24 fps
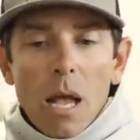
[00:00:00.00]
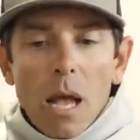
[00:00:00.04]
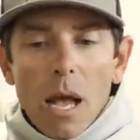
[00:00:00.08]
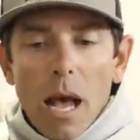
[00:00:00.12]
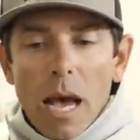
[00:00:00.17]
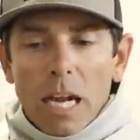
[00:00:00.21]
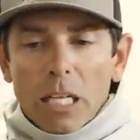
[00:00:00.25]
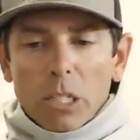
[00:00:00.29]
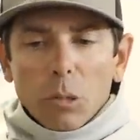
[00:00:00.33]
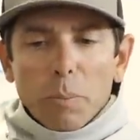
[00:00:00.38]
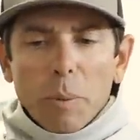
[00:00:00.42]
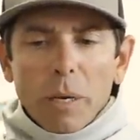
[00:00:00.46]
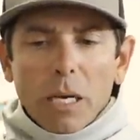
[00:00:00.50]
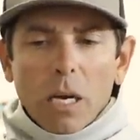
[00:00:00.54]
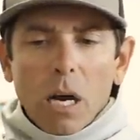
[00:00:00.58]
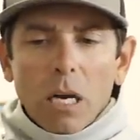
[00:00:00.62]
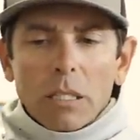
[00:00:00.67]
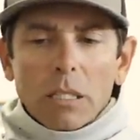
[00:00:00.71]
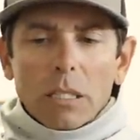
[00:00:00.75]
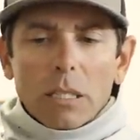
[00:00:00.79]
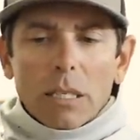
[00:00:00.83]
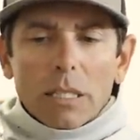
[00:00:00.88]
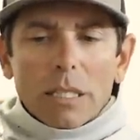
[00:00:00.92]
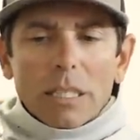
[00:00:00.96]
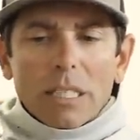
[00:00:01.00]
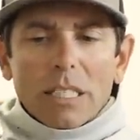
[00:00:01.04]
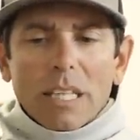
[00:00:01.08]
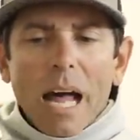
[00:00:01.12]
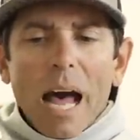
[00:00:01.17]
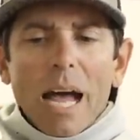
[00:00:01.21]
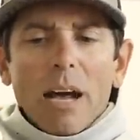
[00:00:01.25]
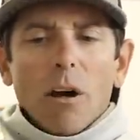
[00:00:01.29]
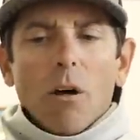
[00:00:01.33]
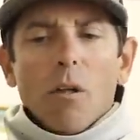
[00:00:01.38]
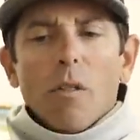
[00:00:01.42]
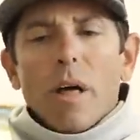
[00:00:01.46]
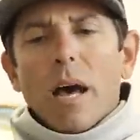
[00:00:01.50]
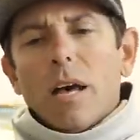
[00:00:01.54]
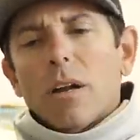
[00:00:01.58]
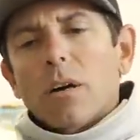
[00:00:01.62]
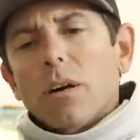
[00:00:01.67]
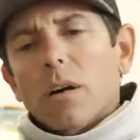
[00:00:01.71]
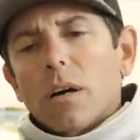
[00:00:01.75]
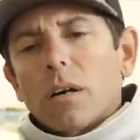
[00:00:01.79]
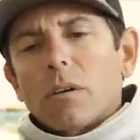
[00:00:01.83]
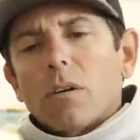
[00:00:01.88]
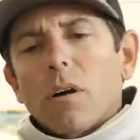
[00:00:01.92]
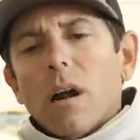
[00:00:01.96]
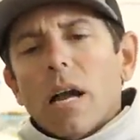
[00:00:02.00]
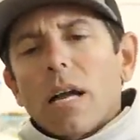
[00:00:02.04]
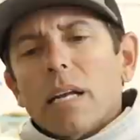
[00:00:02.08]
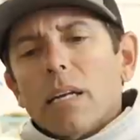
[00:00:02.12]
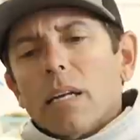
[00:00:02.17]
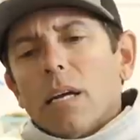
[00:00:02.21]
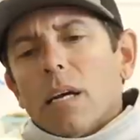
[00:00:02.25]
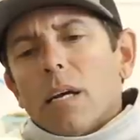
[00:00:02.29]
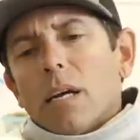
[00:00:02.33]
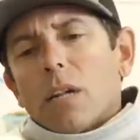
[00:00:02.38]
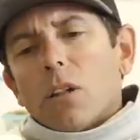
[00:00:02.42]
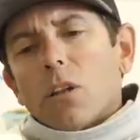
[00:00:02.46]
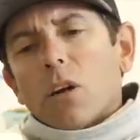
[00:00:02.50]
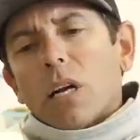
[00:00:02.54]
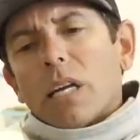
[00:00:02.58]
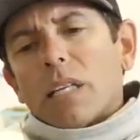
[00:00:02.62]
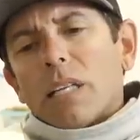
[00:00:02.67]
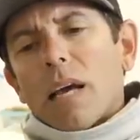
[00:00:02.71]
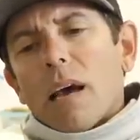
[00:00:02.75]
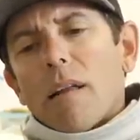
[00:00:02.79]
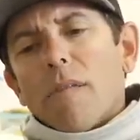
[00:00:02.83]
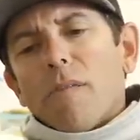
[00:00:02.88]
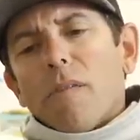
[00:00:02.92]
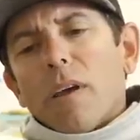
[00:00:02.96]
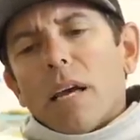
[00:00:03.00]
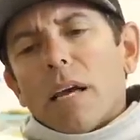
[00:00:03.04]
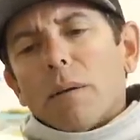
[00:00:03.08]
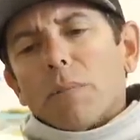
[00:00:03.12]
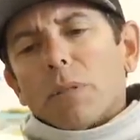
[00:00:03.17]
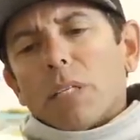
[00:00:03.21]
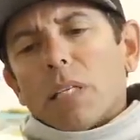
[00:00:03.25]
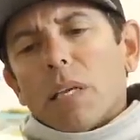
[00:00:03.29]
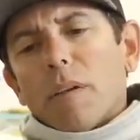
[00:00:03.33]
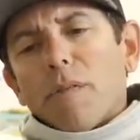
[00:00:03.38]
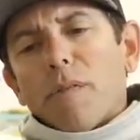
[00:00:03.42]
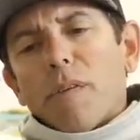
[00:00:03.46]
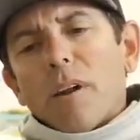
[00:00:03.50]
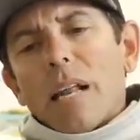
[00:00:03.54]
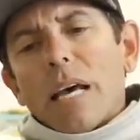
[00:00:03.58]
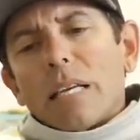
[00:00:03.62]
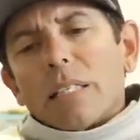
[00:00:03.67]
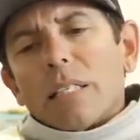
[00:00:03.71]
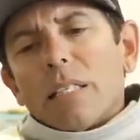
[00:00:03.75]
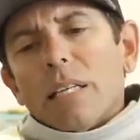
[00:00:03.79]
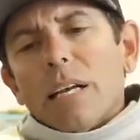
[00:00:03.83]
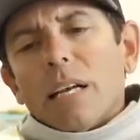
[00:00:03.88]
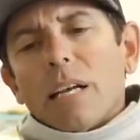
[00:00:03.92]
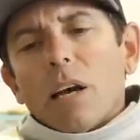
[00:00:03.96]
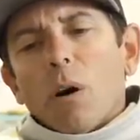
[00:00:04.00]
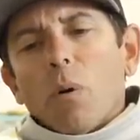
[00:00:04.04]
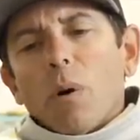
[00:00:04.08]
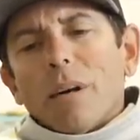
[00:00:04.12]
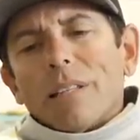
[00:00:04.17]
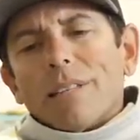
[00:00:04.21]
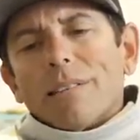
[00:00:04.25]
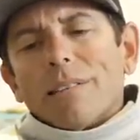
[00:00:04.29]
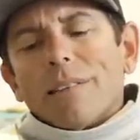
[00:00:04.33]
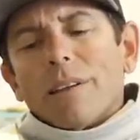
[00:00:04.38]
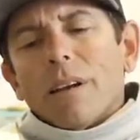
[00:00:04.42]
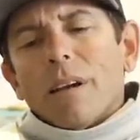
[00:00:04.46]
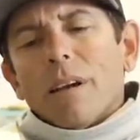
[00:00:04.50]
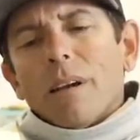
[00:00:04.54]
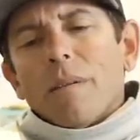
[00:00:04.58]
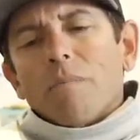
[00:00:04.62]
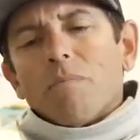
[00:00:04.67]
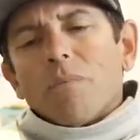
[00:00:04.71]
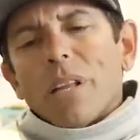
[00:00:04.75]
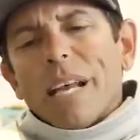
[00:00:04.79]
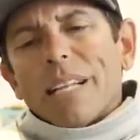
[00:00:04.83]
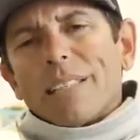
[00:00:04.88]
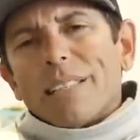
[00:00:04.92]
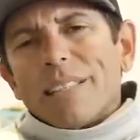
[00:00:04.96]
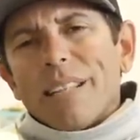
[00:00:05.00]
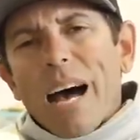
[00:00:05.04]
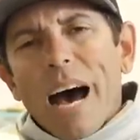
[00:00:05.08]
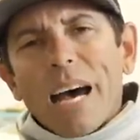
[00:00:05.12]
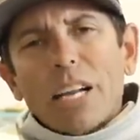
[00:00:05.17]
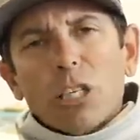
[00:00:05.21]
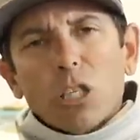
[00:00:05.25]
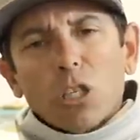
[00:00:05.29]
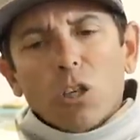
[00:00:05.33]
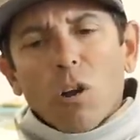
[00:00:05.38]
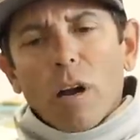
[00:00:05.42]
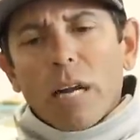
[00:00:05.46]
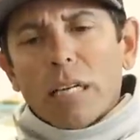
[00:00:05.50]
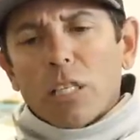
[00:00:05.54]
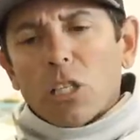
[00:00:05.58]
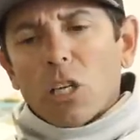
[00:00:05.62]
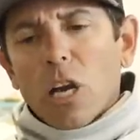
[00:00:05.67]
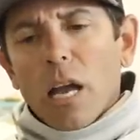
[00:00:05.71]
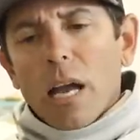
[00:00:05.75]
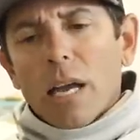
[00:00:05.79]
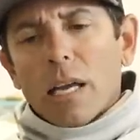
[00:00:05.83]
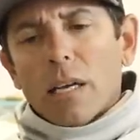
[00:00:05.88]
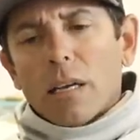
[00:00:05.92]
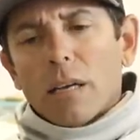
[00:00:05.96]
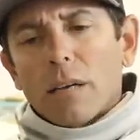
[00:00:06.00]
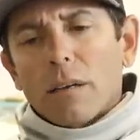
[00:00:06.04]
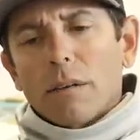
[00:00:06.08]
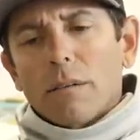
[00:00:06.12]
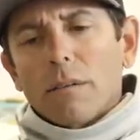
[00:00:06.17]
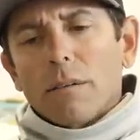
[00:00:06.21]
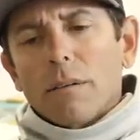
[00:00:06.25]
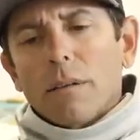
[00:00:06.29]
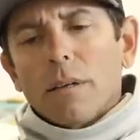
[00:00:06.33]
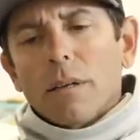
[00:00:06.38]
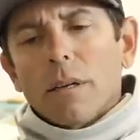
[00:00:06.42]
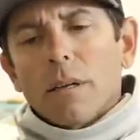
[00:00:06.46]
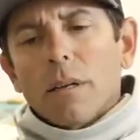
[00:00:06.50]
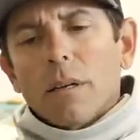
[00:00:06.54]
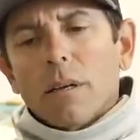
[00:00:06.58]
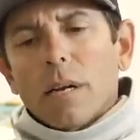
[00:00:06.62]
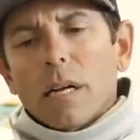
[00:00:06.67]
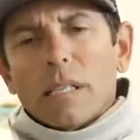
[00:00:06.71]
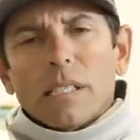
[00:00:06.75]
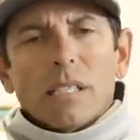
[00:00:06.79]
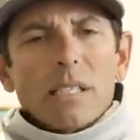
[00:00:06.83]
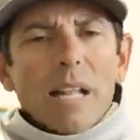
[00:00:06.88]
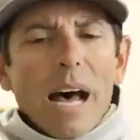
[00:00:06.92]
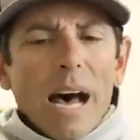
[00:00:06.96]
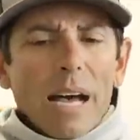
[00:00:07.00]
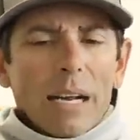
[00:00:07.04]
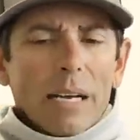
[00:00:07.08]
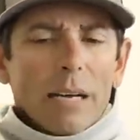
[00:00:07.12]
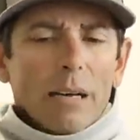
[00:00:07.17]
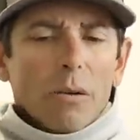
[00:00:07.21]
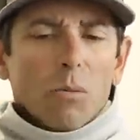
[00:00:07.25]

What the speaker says: And it's because of the style of that hook, right? Look at that VMC Finesse Niko. It's not a straight shank. It's not a